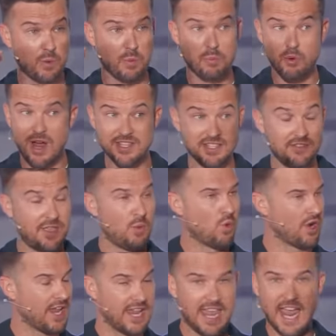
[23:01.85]
were present. They
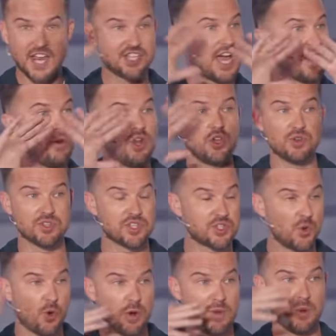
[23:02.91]
weren't engaged. I don't know your
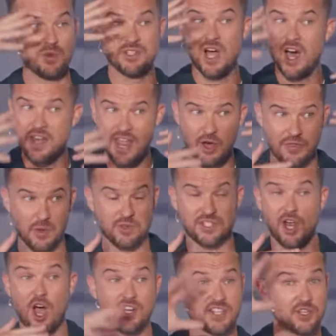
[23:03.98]
story, but it was unhealthy. It was
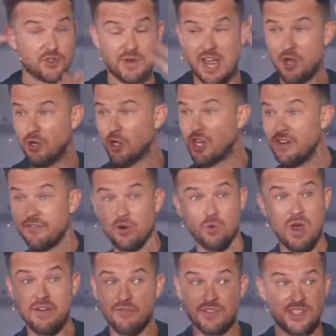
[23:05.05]
toxic. So now you're looking for
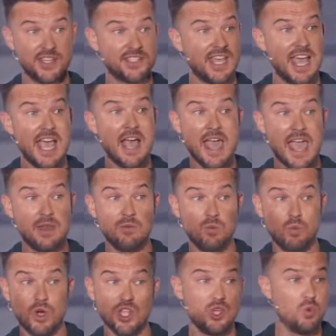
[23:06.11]
references. And
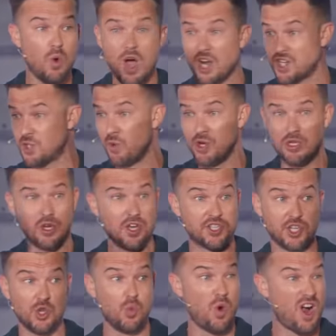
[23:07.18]
what you watch is what you learn.
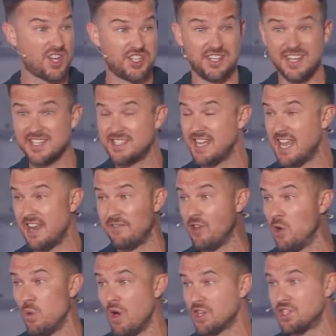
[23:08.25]
So you watch Disney. And if you
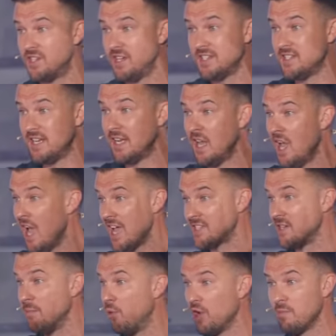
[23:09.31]
didn't watch Disney, at
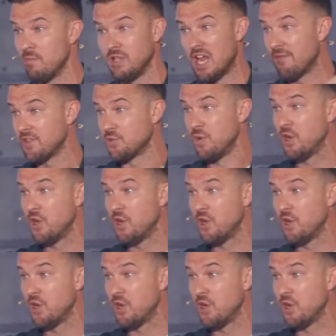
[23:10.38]
some point, a lot of us,